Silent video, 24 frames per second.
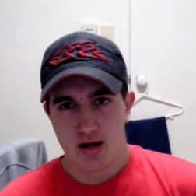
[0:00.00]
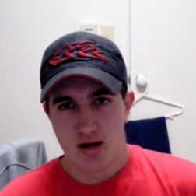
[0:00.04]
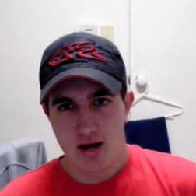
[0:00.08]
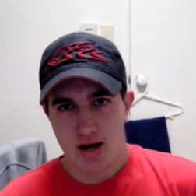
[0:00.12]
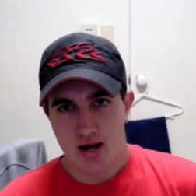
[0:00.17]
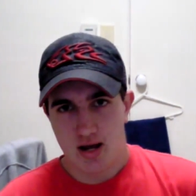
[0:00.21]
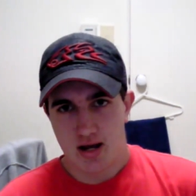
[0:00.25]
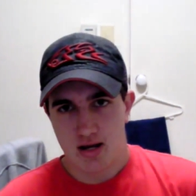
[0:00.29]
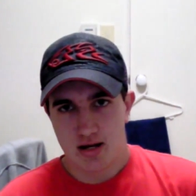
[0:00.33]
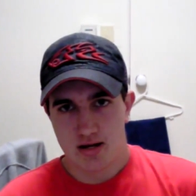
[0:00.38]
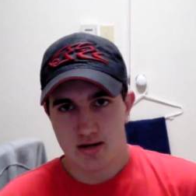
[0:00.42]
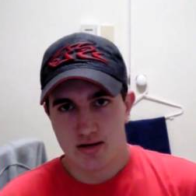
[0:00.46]

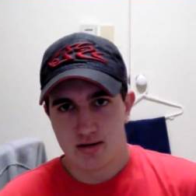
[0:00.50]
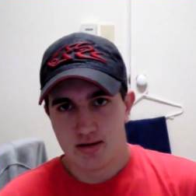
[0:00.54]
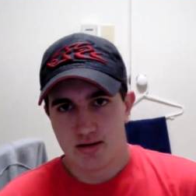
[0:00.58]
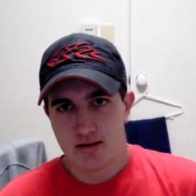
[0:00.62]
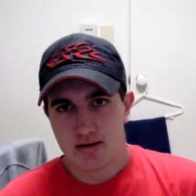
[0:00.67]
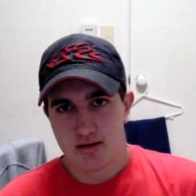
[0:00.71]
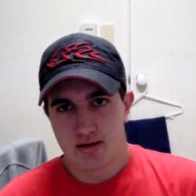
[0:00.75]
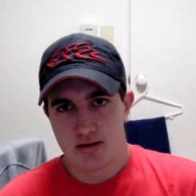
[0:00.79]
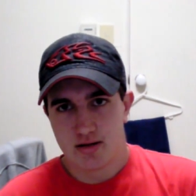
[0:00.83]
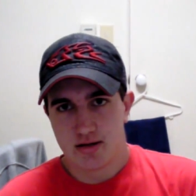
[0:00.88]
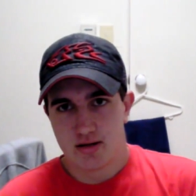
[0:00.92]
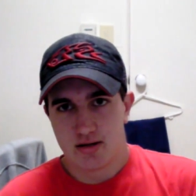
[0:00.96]
and
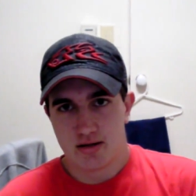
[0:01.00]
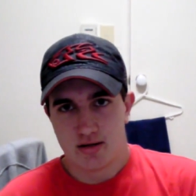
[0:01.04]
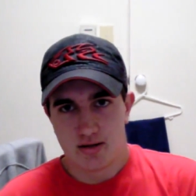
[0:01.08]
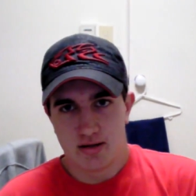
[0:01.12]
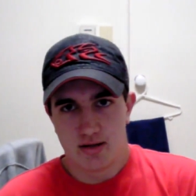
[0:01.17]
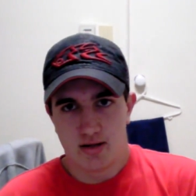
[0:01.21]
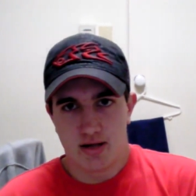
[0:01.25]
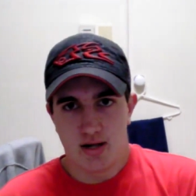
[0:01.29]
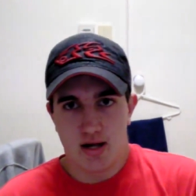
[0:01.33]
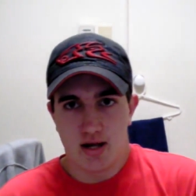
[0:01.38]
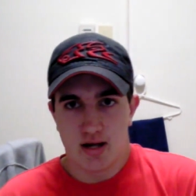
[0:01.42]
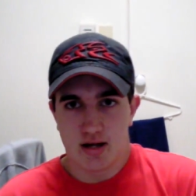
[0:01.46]

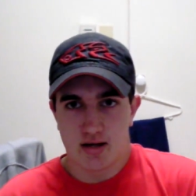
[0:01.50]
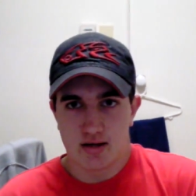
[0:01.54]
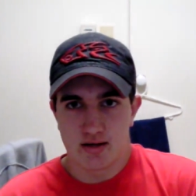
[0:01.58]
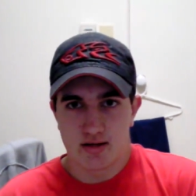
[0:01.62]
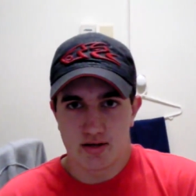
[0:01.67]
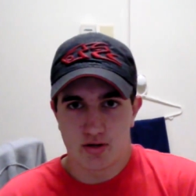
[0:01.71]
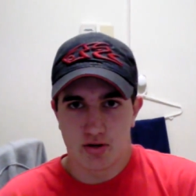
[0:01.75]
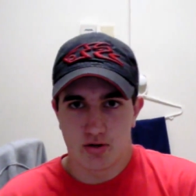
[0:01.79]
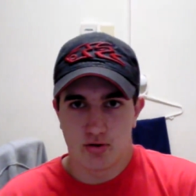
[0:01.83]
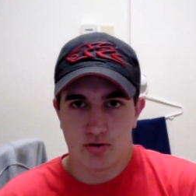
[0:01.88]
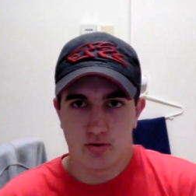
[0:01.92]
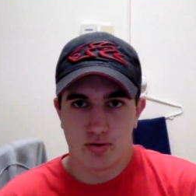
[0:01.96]
yeah,
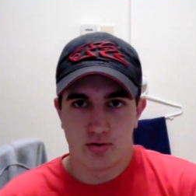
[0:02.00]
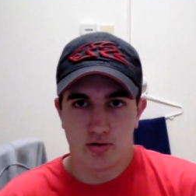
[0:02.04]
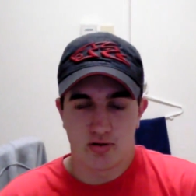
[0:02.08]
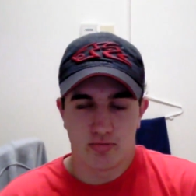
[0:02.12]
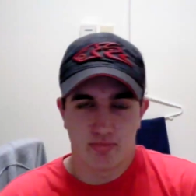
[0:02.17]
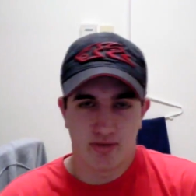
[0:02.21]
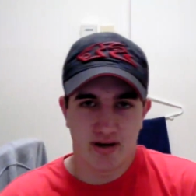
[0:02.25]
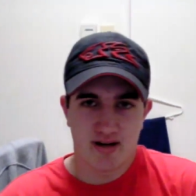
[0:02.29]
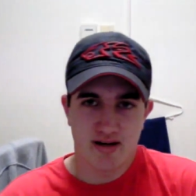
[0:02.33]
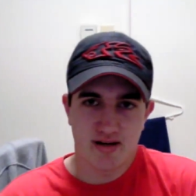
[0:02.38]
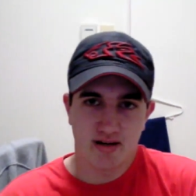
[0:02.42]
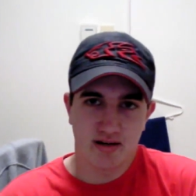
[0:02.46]
so
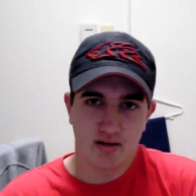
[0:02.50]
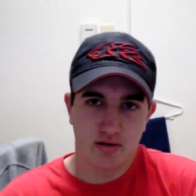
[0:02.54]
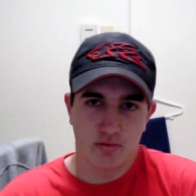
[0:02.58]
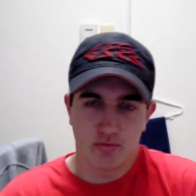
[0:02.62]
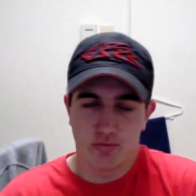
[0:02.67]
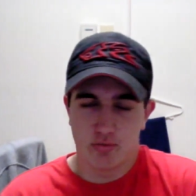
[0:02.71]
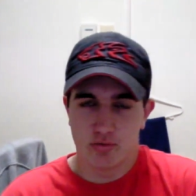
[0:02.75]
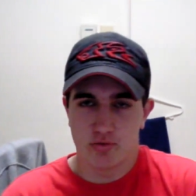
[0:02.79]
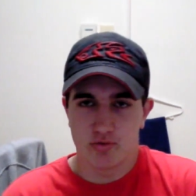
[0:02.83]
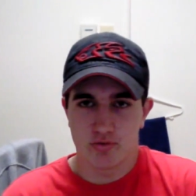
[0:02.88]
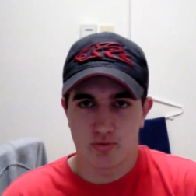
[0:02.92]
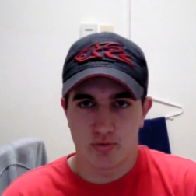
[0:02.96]
basically the
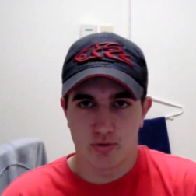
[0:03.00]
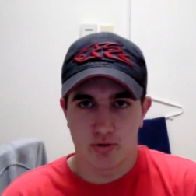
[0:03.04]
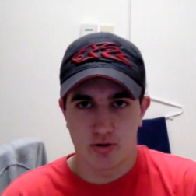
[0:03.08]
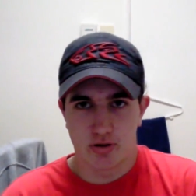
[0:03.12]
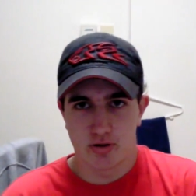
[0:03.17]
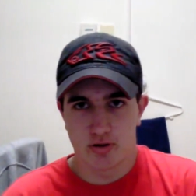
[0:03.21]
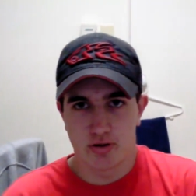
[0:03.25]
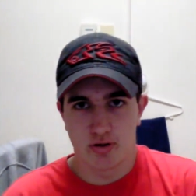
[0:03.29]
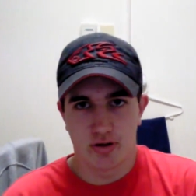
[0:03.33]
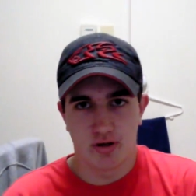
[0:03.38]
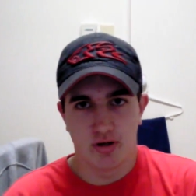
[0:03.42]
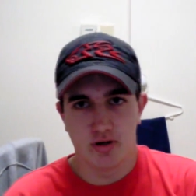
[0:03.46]
rules were
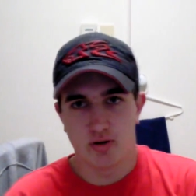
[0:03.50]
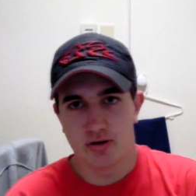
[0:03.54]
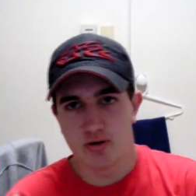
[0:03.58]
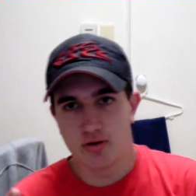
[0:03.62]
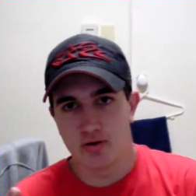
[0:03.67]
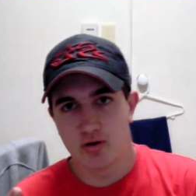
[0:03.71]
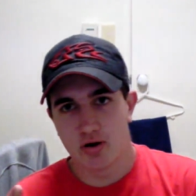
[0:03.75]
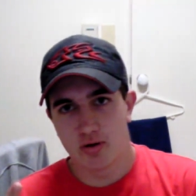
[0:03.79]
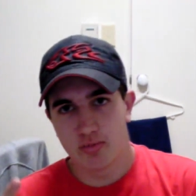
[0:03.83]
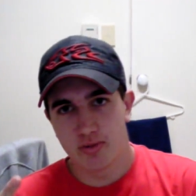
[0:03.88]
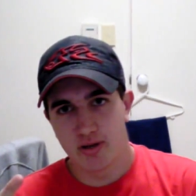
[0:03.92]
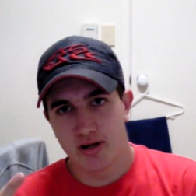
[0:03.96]
you could
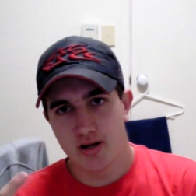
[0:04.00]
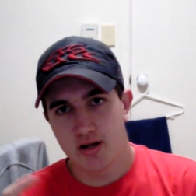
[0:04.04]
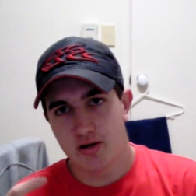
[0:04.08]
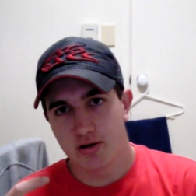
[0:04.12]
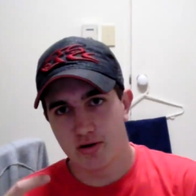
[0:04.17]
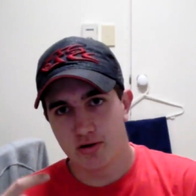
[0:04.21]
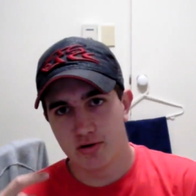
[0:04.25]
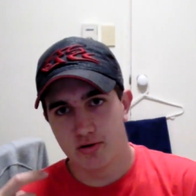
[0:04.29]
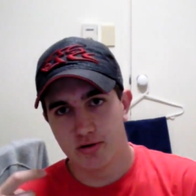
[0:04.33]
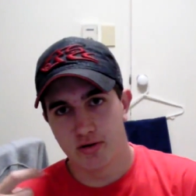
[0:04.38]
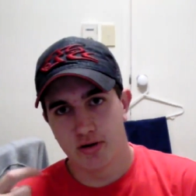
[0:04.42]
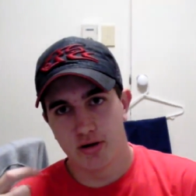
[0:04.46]
comment, you
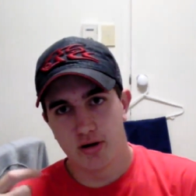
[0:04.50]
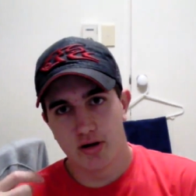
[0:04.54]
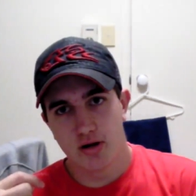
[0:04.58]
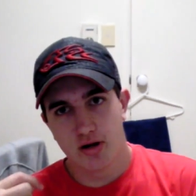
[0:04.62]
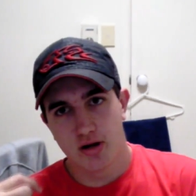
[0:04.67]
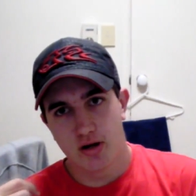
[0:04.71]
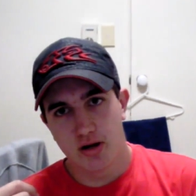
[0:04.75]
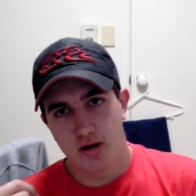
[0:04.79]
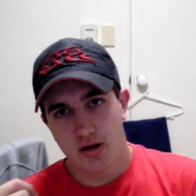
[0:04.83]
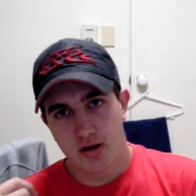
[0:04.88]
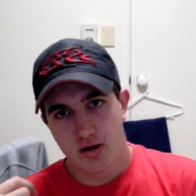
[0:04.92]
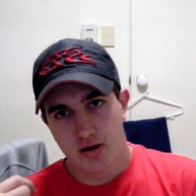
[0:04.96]
could
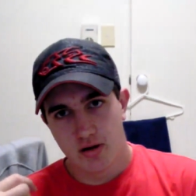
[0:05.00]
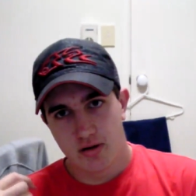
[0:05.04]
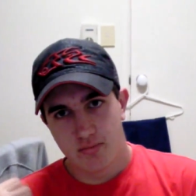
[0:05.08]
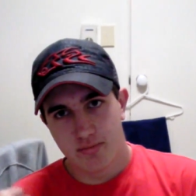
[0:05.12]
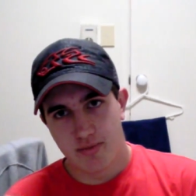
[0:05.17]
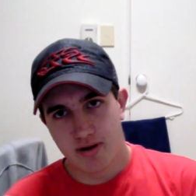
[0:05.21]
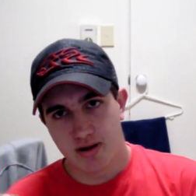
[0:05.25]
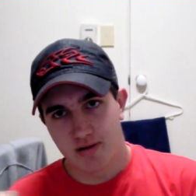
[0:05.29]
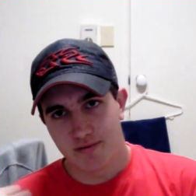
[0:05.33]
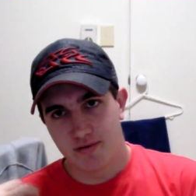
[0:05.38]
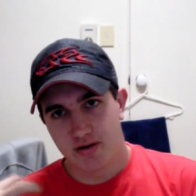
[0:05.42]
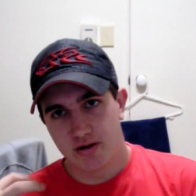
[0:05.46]

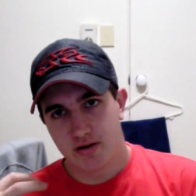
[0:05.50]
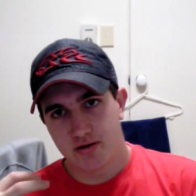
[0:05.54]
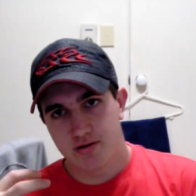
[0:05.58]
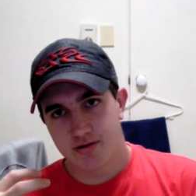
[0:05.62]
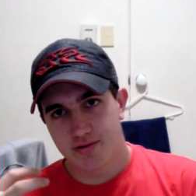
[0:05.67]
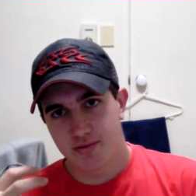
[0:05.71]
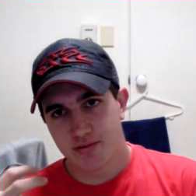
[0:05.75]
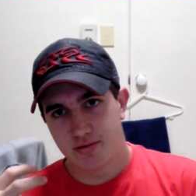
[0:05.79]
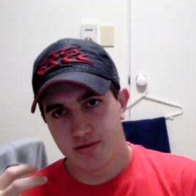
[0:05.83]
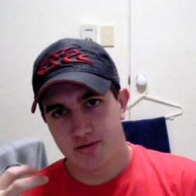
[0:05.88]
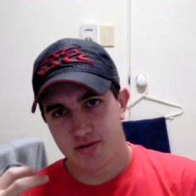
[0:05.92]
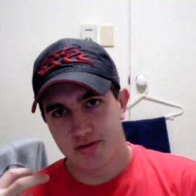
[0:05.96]
make video
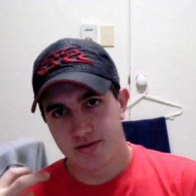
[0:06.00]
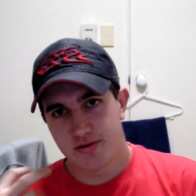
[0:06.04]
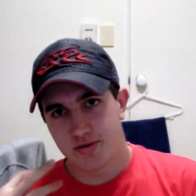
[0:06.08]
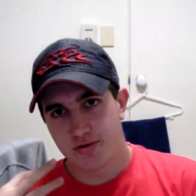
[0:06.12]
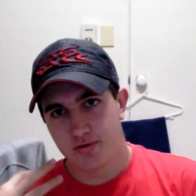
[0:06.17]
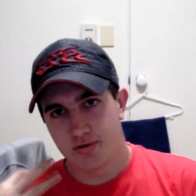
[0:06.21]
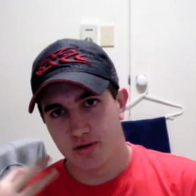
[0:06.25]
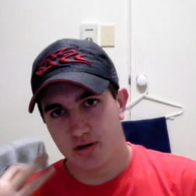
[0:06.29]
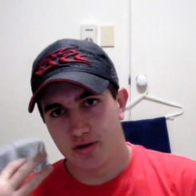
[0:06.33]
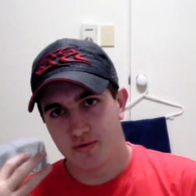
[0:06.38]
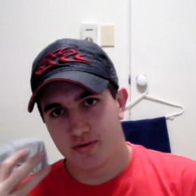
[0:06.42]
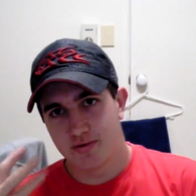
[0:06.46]
responses, you
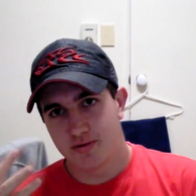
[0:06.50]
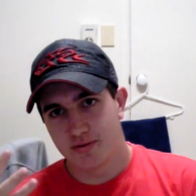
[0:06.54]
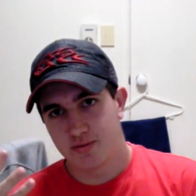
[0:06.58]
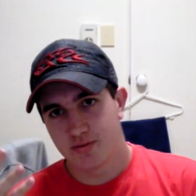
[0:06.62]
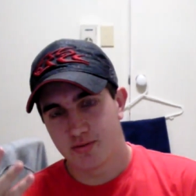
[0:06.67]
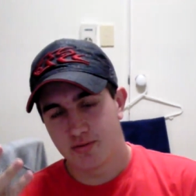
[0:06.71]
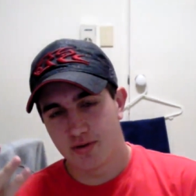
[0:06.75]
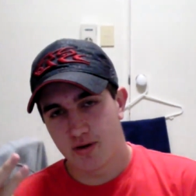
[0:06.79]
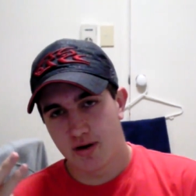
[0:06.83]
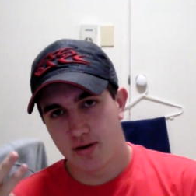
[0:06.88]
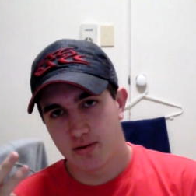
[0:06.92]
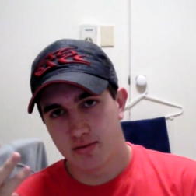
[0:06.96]
could give
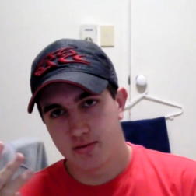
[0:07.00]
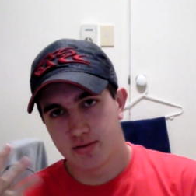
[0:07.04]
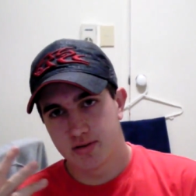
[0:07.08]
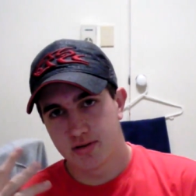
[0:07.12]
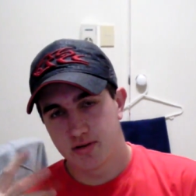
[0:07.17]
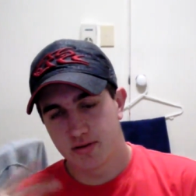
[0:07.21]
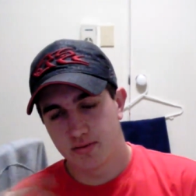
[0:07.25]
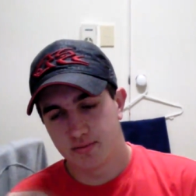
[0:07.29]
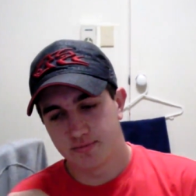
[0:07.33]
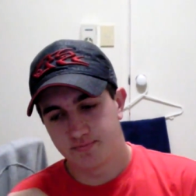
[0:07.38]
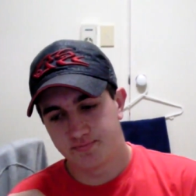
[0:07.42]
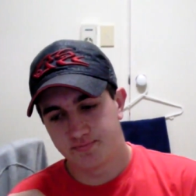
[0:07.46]
subscribers.